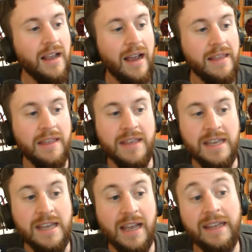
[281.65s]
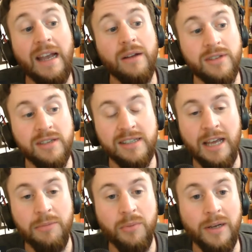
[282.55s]
And then the encounter
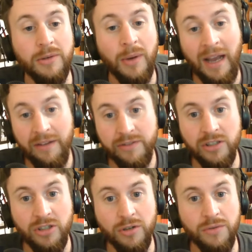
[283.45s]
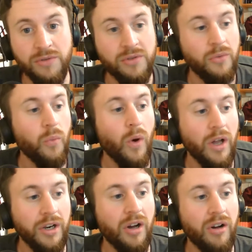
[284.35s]
step, where you have to choose
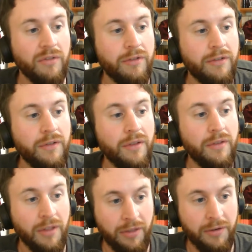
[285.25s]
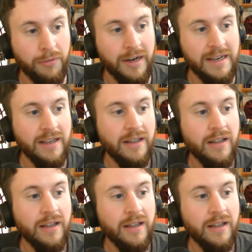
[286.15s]
one of the 3